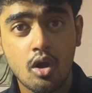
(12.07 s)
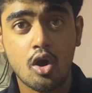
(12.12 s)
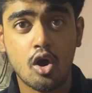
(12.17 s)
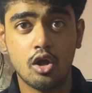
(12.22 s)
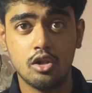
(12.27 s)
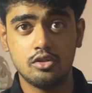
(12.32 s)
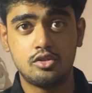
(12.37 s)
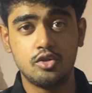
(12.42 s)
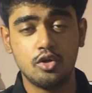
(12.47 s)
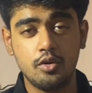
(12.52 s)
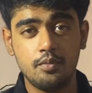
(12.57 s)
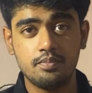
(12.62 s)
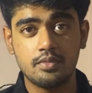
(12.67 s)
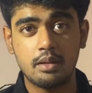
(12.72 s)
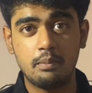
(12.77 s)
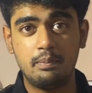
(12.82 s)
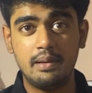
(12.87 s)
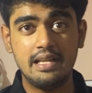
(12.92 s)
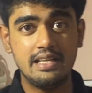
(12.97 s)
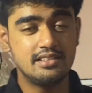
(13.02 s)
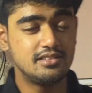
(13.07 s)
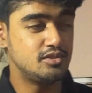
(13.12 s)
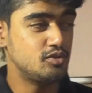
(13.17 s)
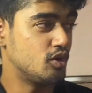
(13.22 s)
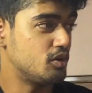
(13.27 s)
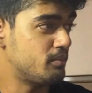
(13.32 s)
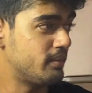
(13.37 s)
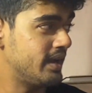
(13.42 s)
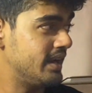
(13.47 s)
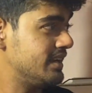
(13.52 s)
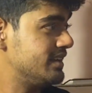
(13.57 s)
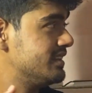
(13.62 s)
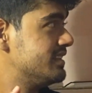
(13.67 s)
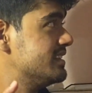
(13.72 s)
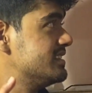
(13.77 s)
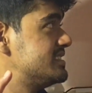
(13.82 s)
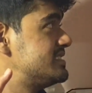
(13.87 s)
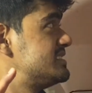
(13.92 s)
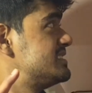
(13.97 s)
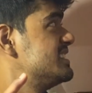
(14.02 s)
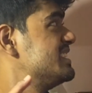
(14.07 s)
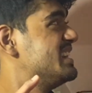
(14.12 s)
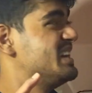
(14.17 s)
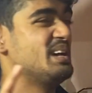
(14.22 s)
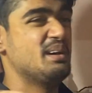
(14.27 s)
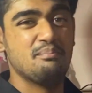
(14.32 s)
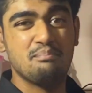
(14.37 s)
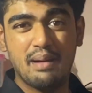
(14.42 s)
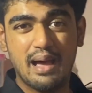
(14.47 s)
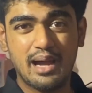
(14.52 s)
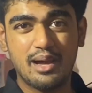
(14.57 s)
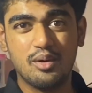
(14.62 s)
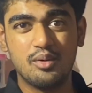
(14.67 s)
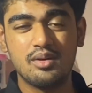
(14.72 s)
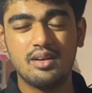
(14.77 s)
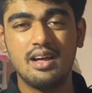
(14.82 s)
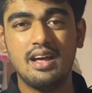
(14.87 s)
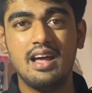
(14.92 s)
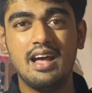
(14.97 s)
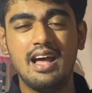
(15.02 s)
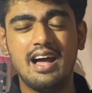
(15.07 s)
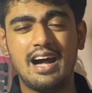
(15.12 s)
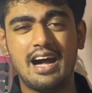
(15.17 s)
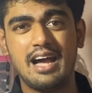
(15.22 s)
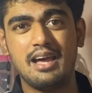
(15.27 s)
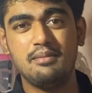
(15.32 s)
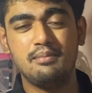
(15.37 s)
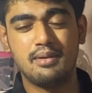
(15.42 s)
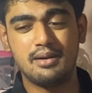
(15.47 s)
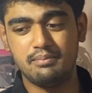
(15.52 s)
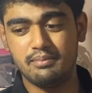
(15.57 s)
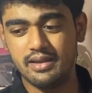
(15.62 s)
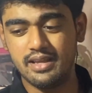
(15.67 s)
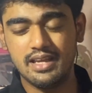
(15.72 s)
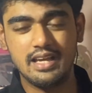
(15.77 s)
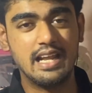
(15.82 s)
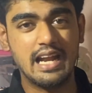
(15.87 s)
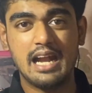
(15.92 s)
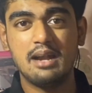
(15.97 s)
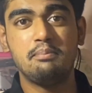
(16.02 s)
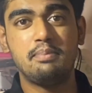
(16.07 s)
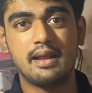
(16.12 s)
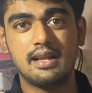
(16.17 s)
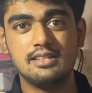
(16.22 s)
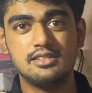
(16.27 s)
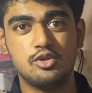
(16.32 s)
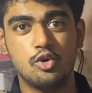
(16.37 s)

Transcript: Also, please don't mind this background. I am at my grandparents'